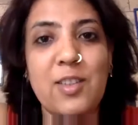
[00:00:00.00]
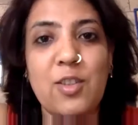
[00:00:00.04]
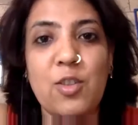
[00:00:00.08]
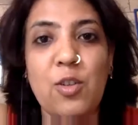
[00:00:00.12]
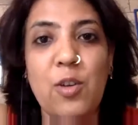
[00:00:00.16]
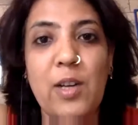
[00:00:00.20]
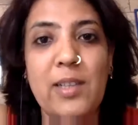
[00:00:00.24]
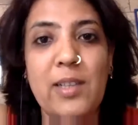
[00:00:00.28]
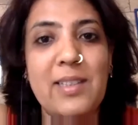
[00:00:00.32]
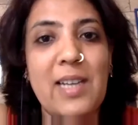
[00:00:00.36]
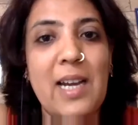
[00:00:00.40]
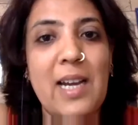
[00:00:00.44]

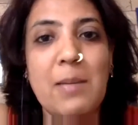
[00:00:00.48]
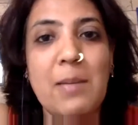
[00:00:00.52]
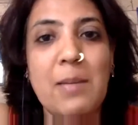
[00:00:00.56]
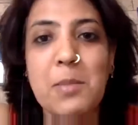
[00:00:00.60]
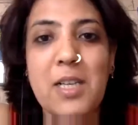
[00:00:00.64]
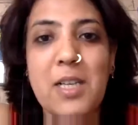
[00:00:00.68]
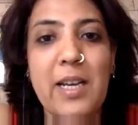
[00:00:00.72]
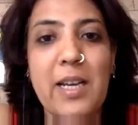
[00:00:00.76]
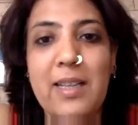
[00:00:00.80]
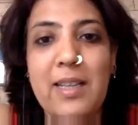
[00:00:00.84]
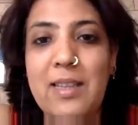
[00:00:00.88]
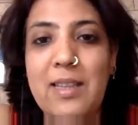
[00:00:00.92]
At
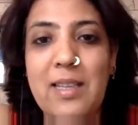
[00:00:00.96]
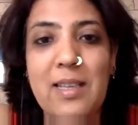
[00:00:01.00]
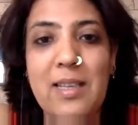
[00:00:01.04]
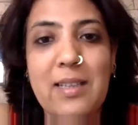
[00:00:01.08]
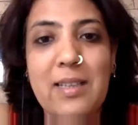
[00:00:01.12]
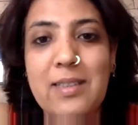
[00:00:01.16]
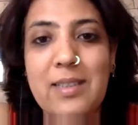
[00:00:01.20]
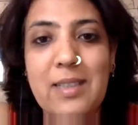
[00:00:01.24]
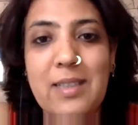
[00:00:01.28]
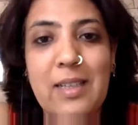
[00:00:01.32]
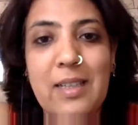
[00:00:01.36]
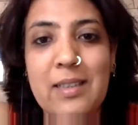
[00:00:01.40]
times like
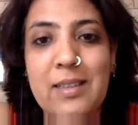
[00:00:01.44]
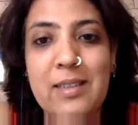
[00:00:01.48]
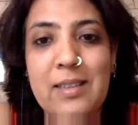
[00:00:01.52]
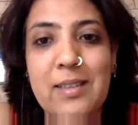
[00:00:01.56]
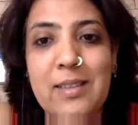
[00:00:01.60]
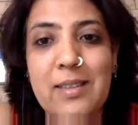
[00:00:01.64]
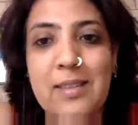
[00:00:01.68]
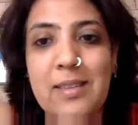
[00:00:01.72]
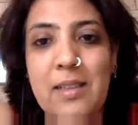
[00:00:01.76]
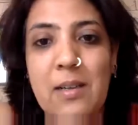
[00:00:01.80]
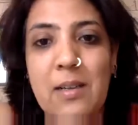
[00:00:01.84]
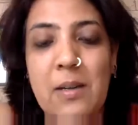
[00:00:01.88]
these,
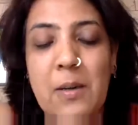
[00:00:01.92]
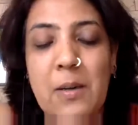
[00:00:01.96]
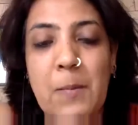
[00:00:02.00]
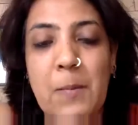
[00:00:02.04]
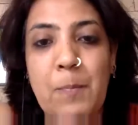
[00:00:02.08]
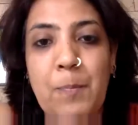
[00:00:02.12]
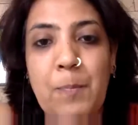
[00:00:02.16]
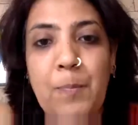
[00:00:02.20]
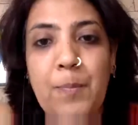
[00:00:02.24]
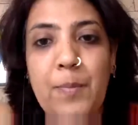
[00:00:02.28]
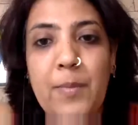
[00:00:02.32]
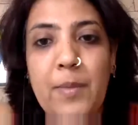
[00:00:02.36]
it's
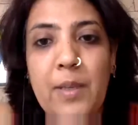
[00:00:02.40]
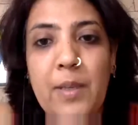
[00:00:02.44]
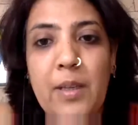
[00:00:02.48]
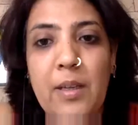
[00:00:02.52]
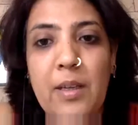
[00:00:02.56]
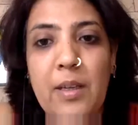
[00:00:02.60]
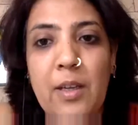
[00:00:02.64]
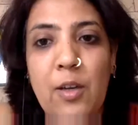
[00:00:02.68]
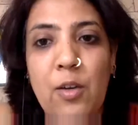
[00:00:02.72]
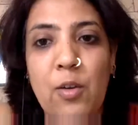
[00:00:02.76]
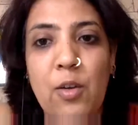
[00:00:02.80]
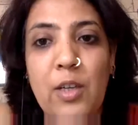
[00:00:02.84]

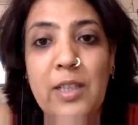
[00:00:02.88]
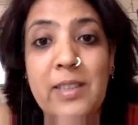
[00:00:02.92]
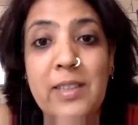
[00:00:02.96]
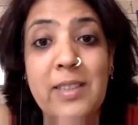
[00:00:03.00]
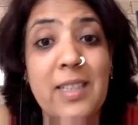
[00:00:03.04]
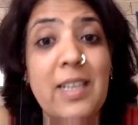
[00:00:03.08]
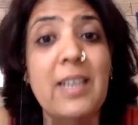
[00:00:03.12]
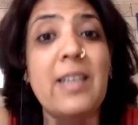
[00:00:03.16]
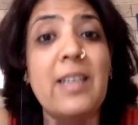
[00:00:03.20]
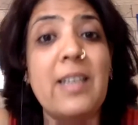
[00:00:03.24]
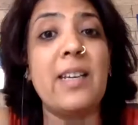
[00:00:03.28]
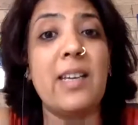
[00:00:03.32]
it's
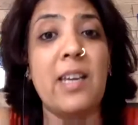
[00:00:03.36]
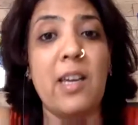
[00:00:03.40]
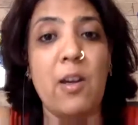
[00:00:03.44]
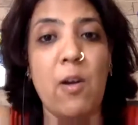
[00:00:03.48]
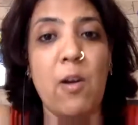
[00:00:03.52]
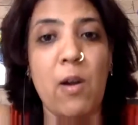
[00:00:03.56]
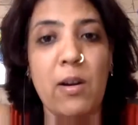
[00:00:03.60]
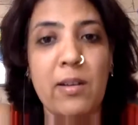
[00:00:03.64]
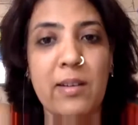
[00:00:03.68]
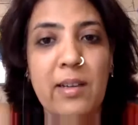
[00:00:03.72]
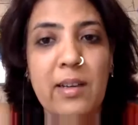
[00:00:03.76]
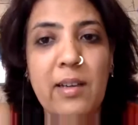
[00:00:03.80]
really
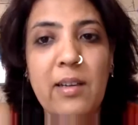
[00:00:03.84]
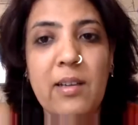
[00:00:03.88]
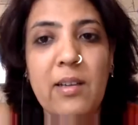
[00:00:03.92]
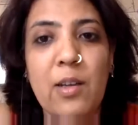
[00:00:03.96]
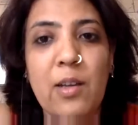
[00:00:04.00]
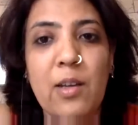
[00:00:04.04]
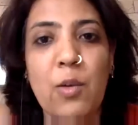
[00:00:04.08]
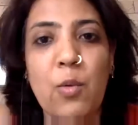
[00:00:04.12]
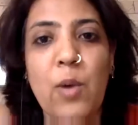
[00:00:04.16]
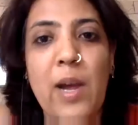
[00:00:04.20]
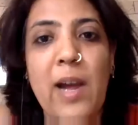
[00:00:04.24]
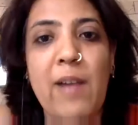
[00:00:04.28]
chaotic.
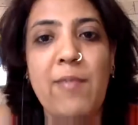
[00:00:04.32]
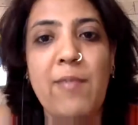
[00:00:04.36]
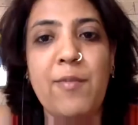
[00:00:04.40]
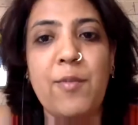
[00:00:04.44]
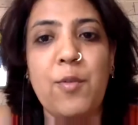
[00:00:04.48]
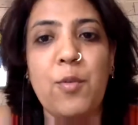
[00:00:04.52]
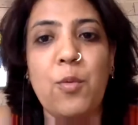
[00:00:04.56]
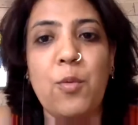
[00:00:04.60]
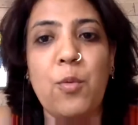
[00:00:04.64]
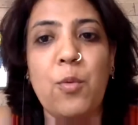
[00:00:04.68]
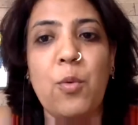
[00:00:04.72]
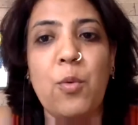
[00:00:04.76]
You have
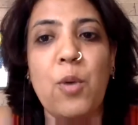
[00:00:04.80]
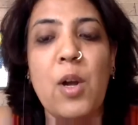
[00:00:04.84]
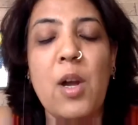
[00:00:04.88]
to.